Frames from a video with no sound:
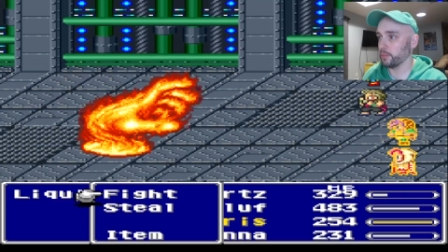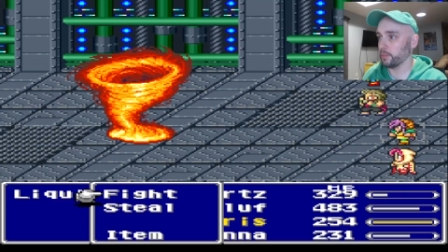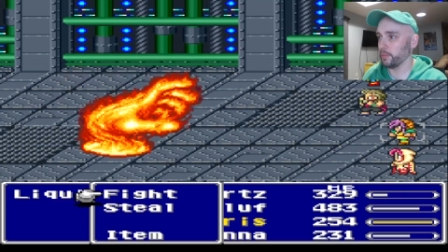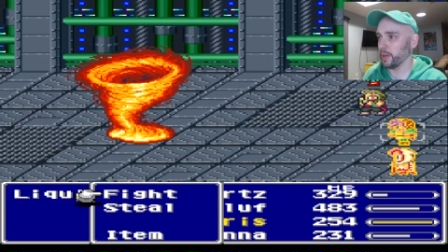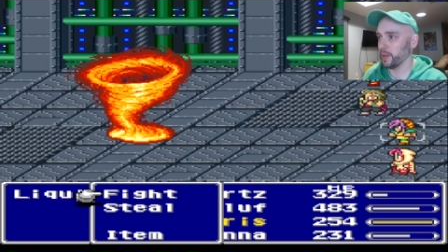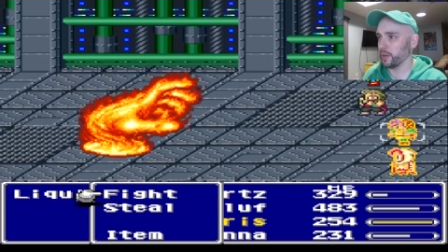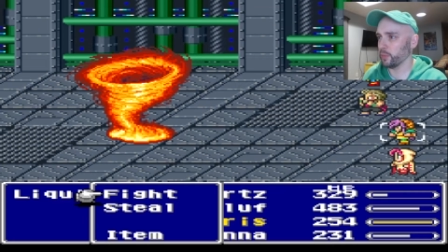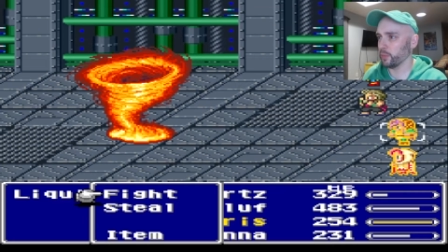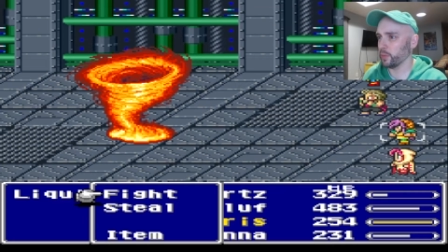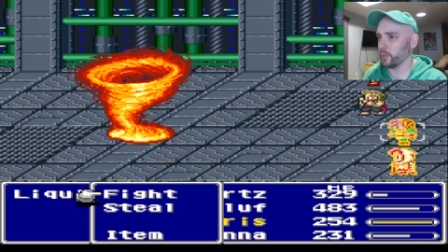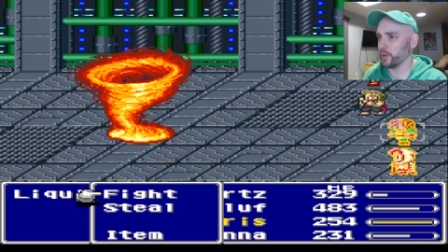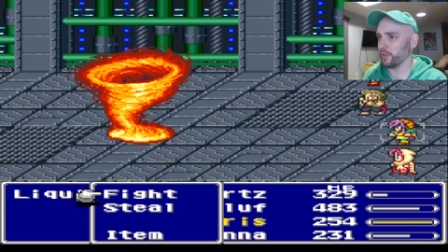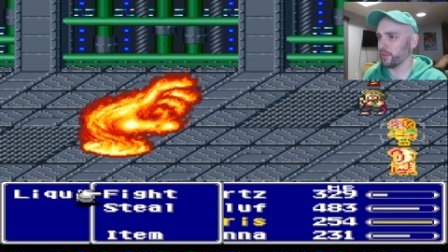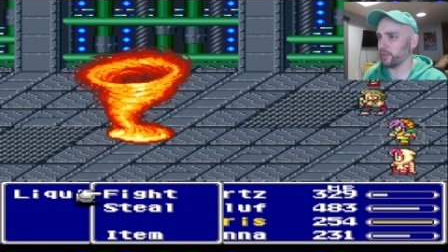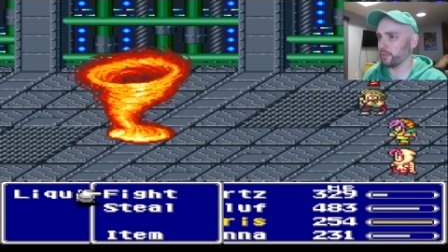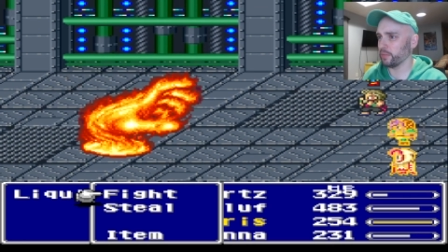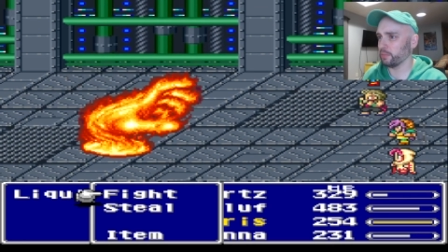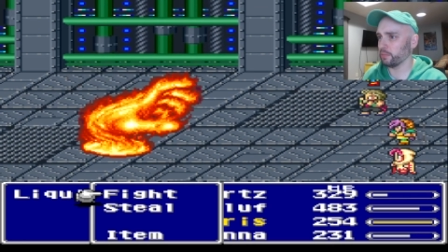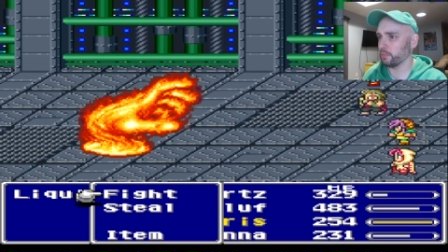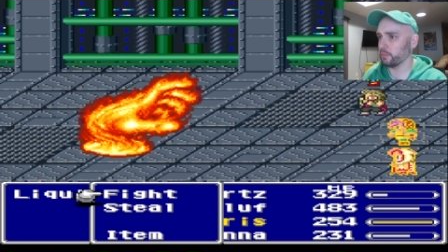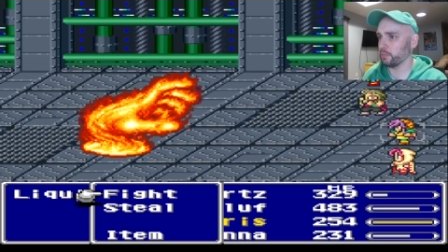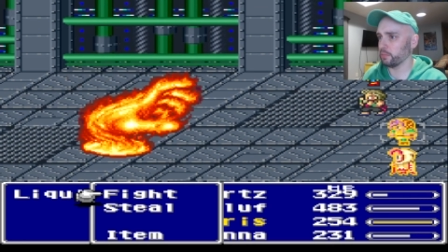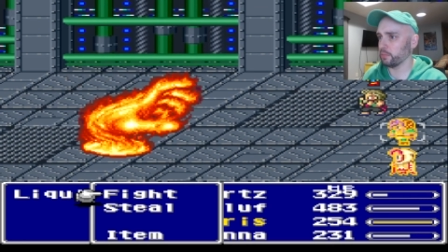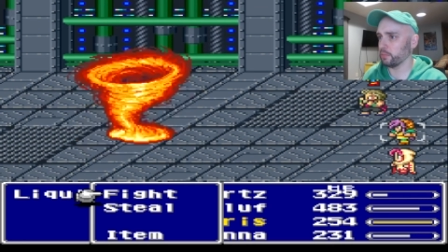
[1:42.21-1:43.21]
I, what is...
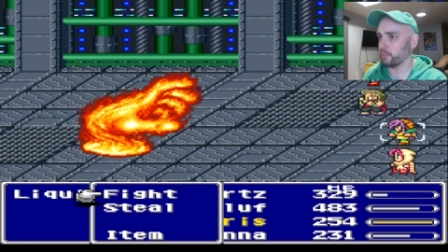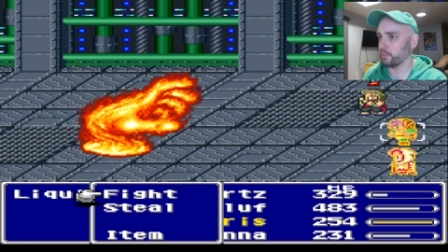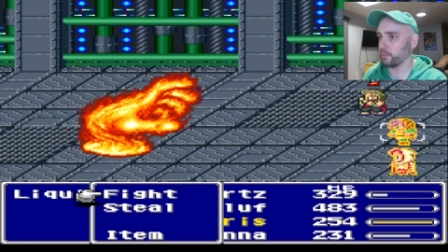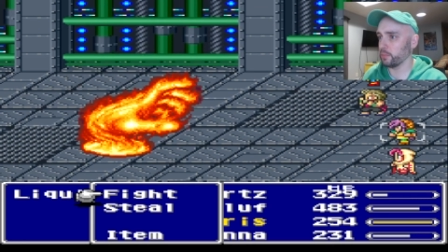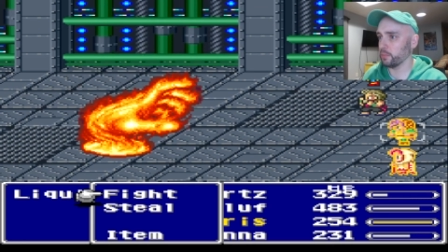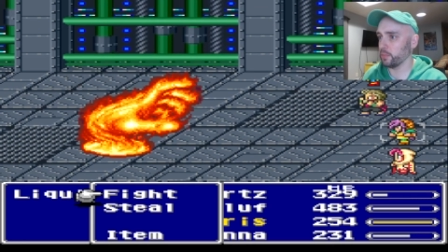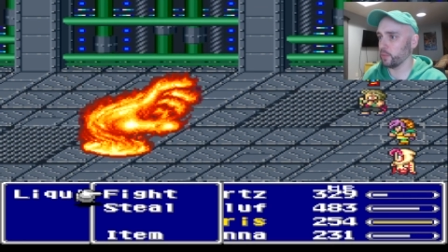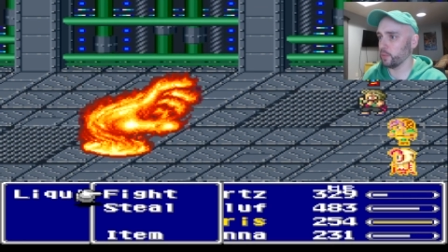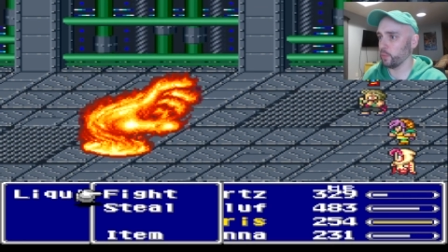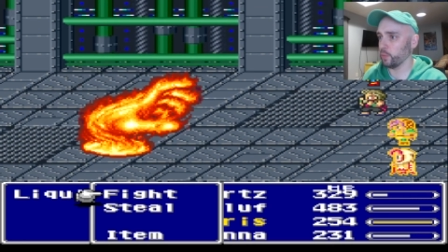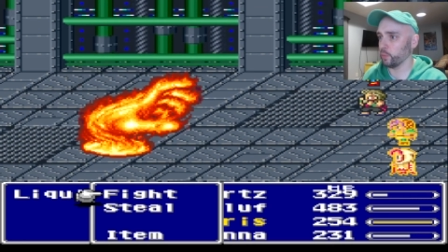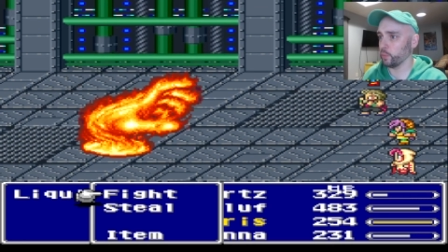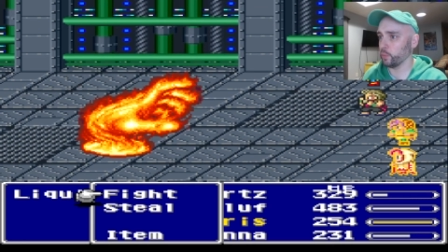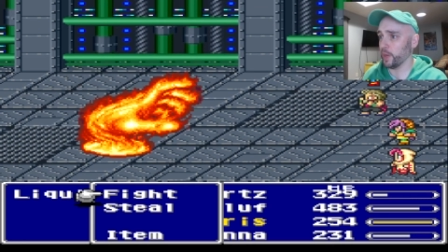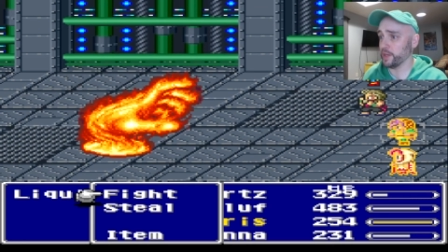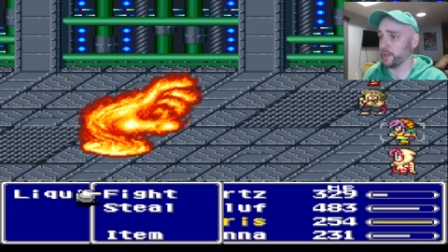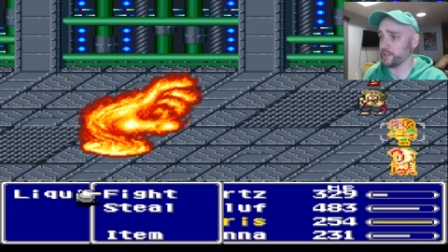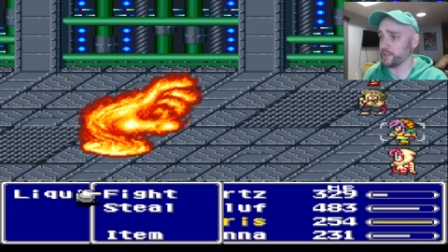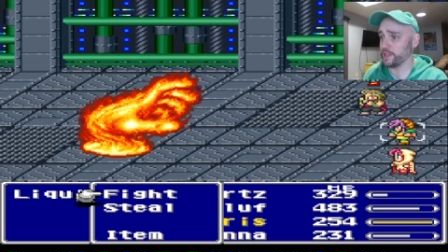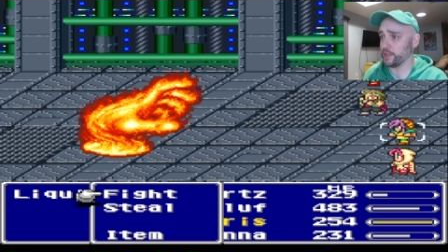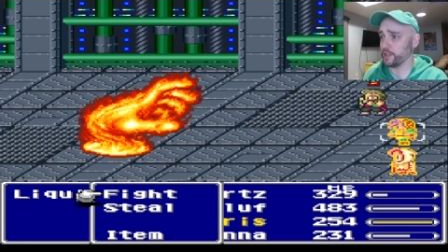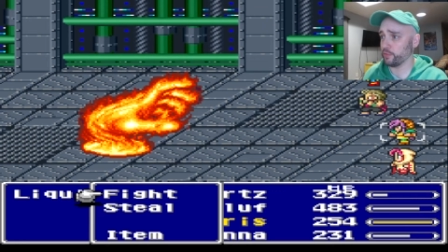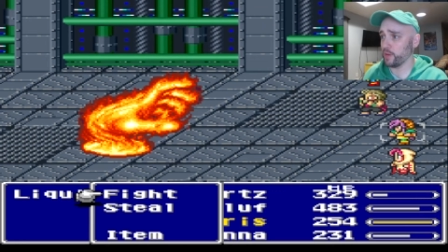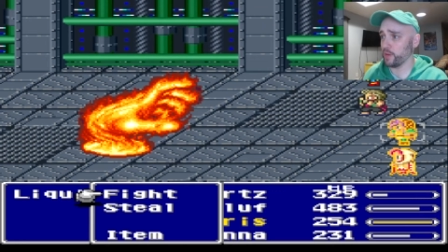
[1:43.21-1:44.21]
Well, oh, why
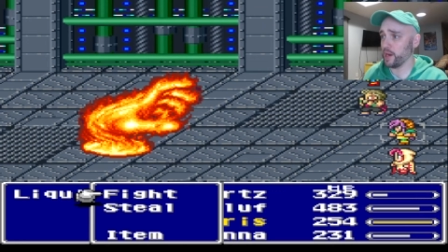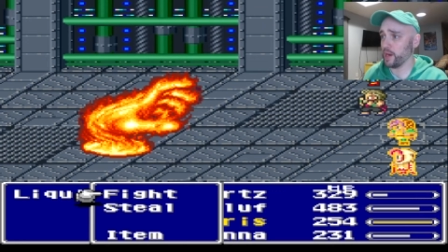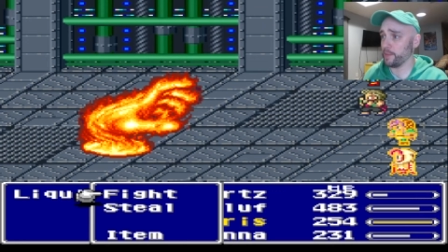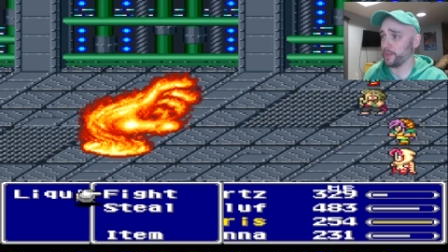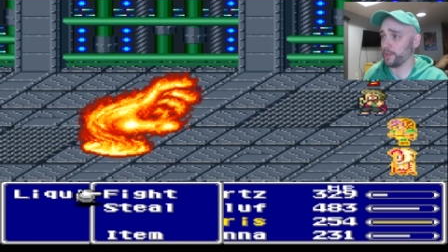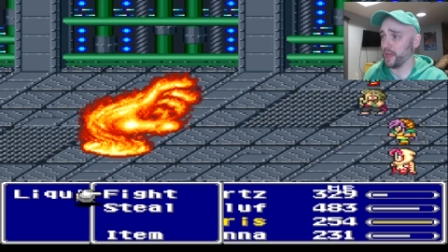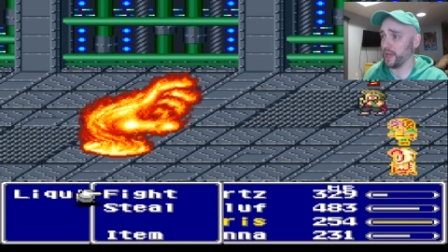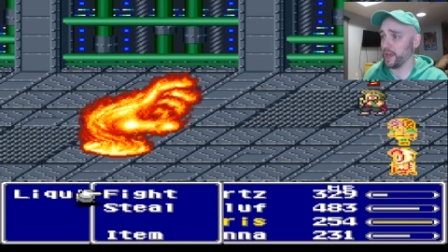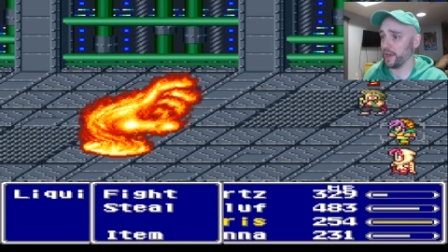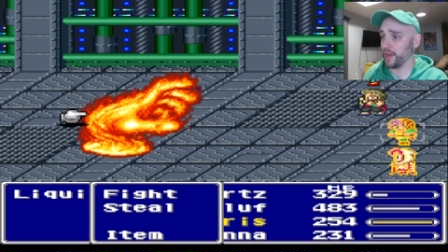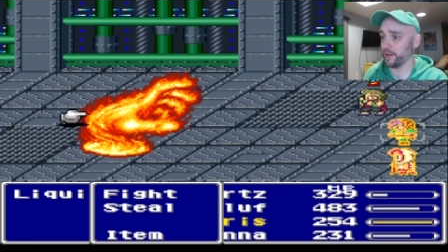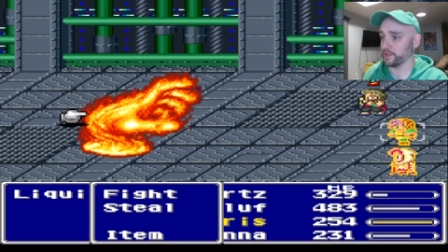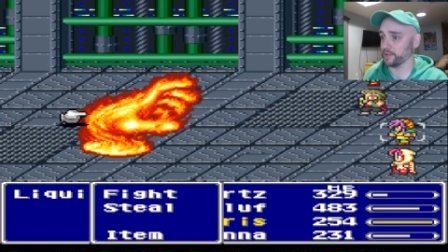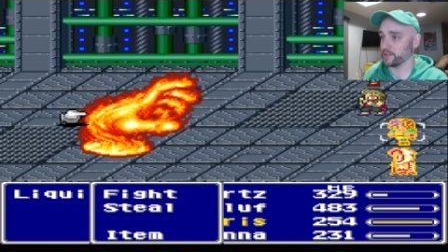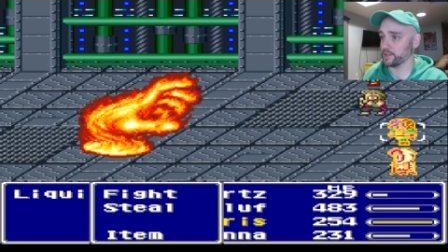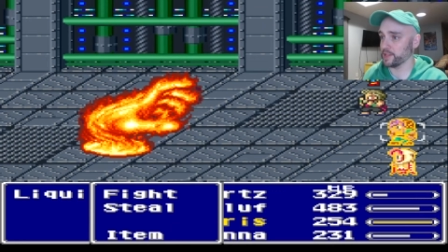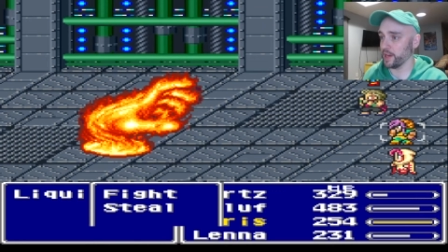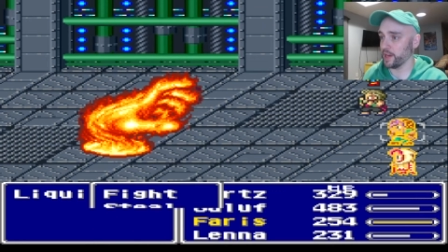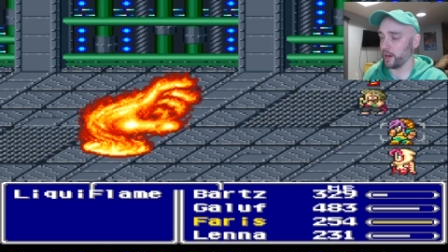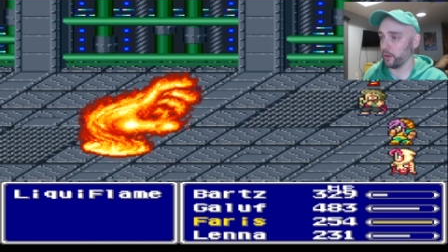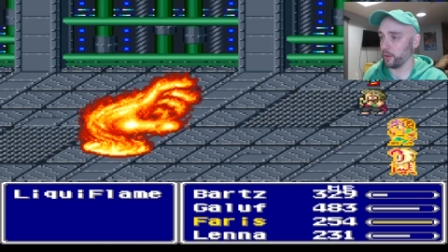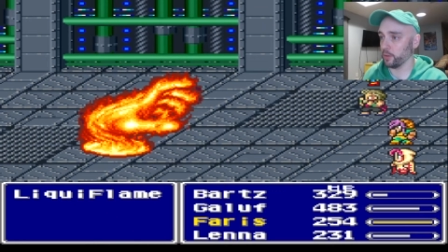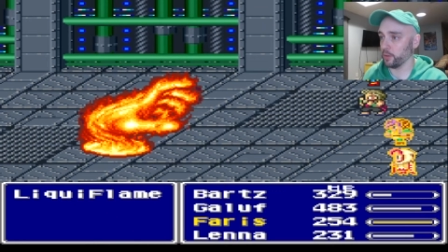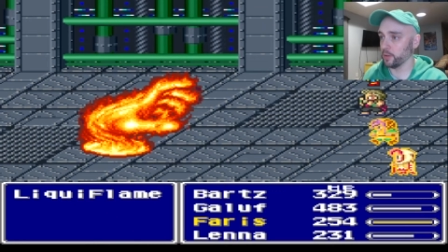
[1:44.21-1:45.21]
is he grabby hands
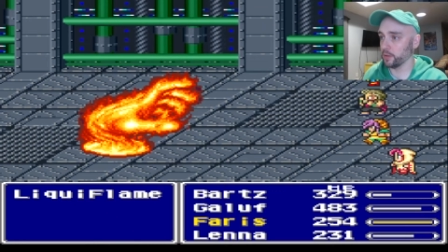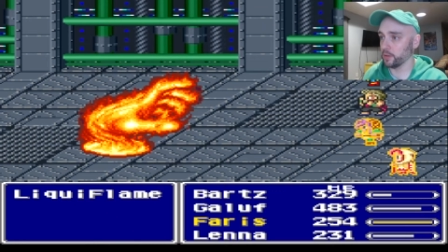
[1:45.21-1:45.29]
now?